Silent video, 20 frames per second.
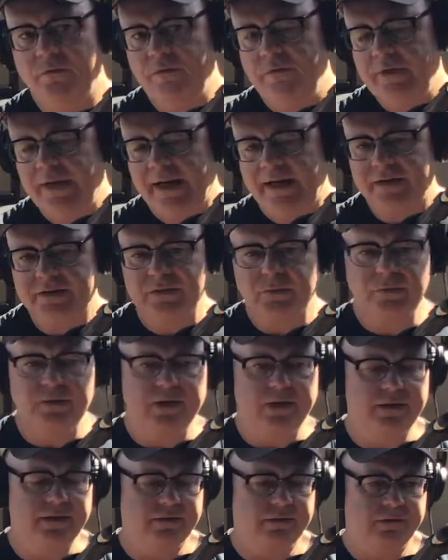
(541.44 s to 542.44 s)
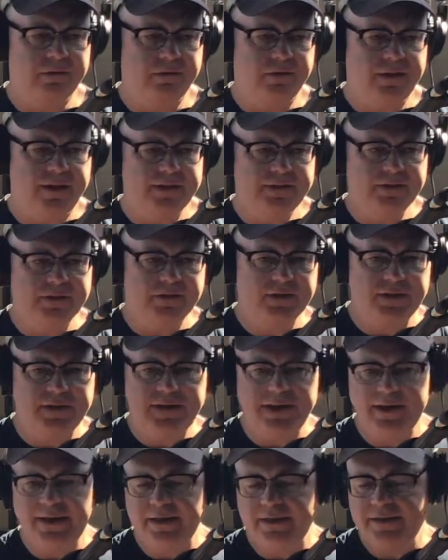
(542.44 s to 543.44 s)
that's what I liked as a
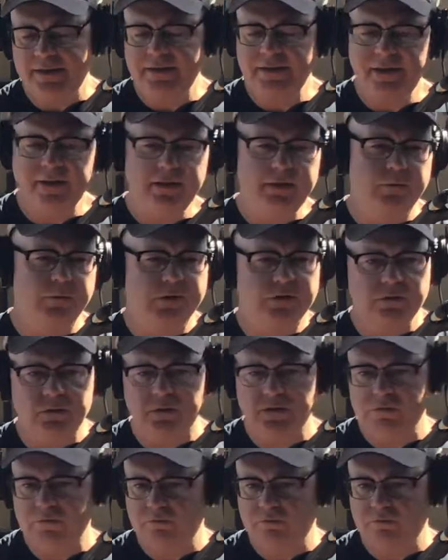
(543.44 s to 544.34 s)
kid. And then there was all this